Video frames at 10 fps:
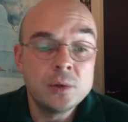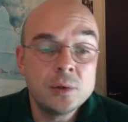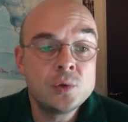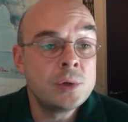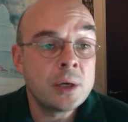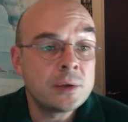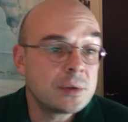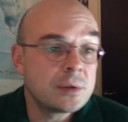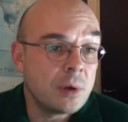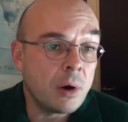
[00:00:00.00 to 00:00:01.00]
do not
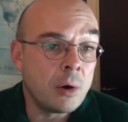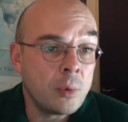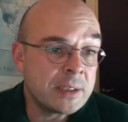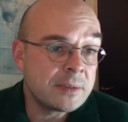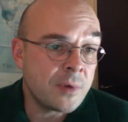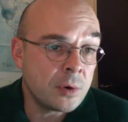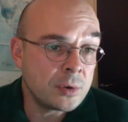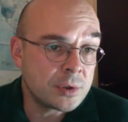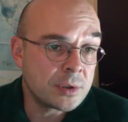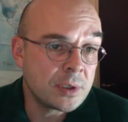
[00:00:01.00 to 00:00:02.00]
always
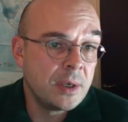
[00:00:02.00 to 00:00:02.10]
vote